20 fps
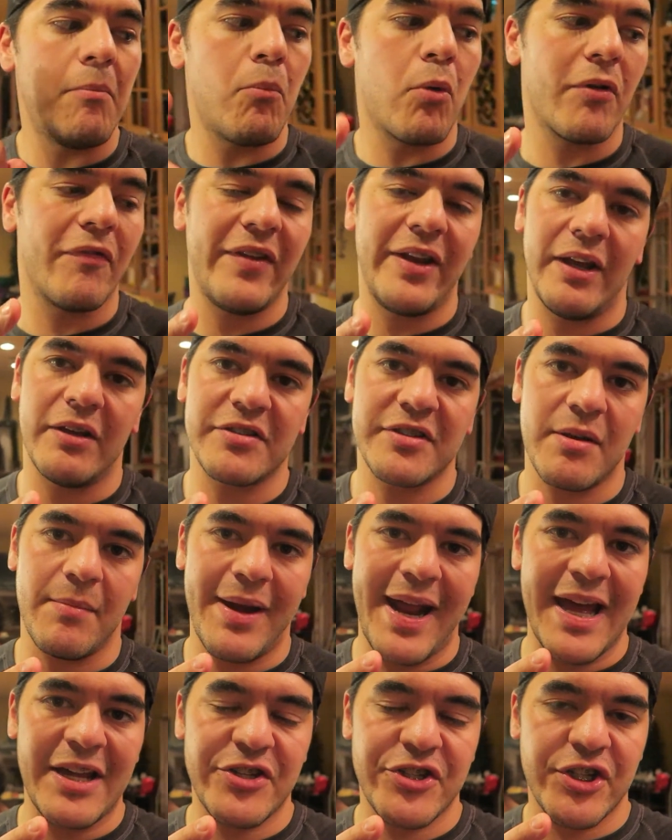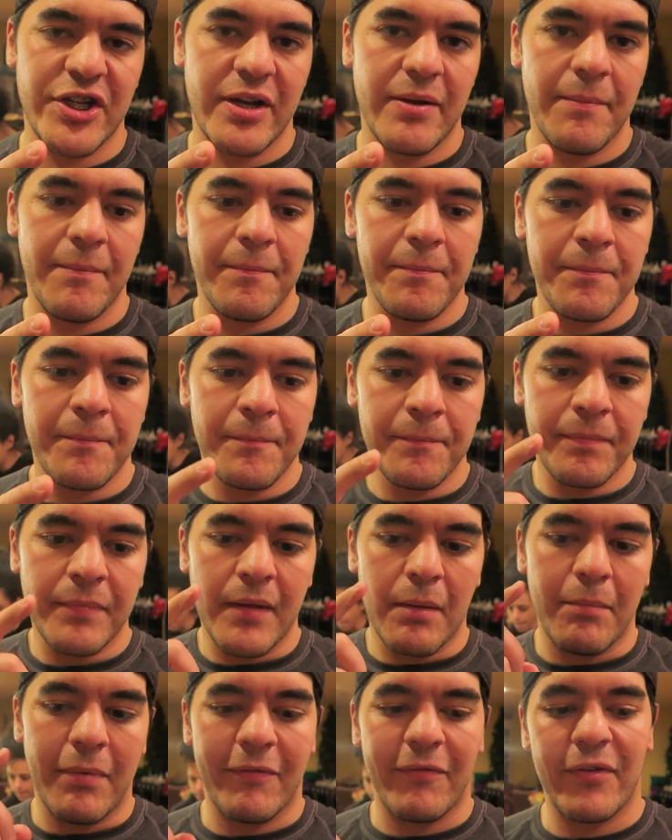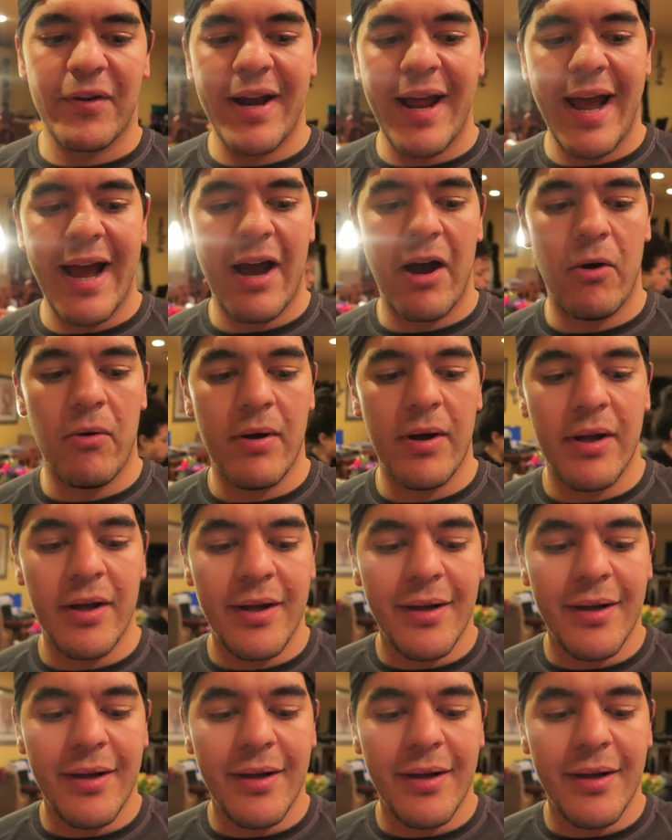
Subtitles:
More videos coming at you, but for now,